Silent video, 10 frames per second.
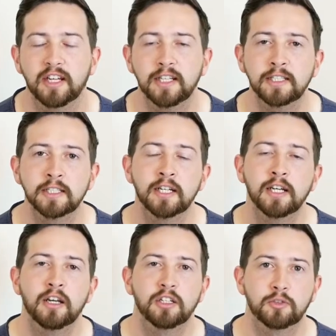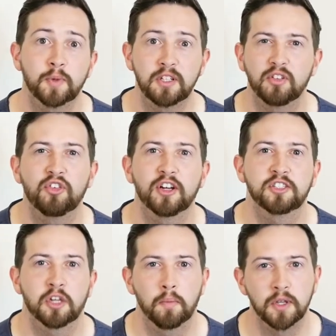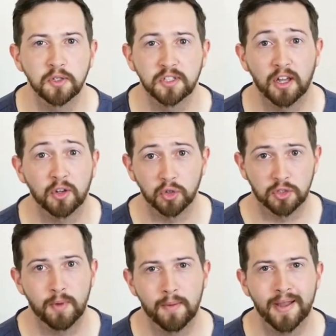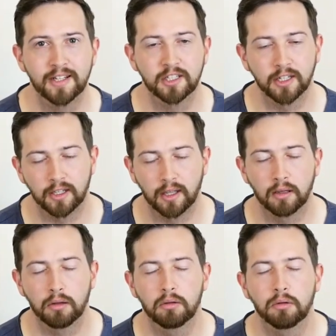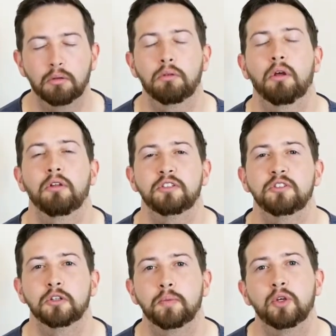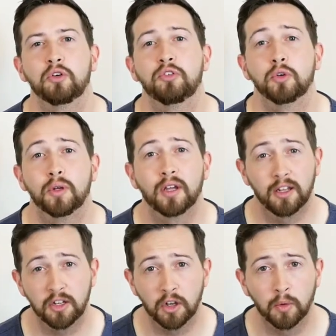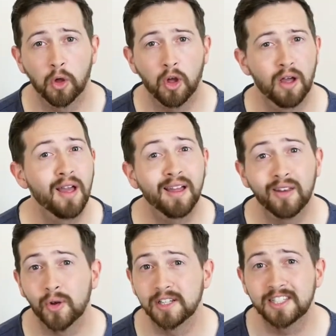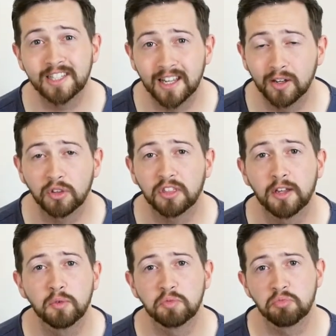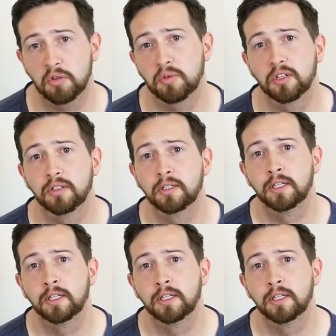it is. Especially the first time I used it, I got to my match thinking, oh no, this is going to be awful. And you know what? Not a single thing was broken.